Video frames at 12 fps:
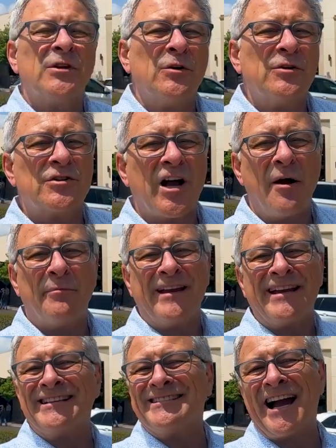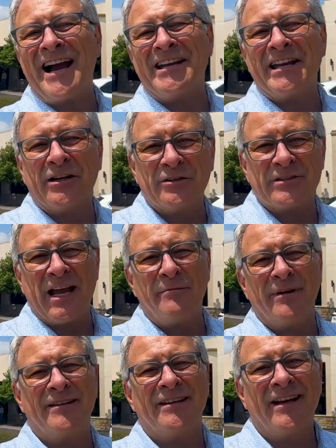to shopping, dining,
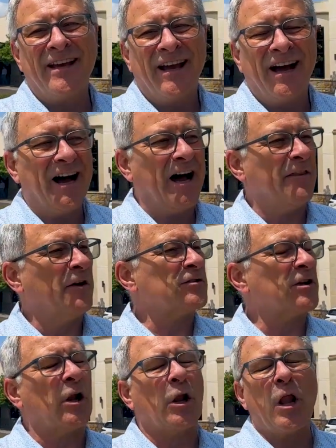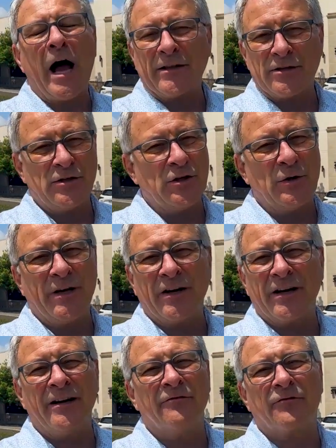entertainment, there's a lot to do
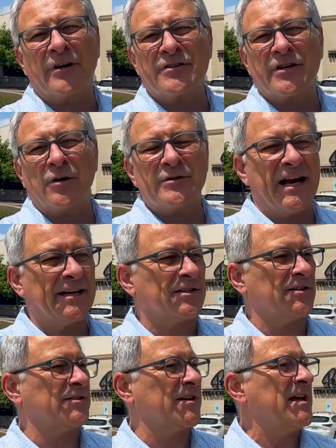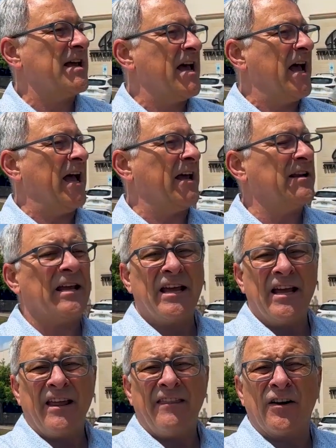here in Frisco, Texas. And
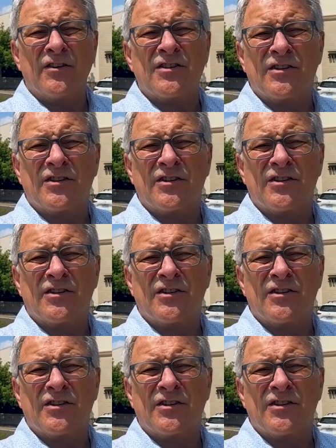there's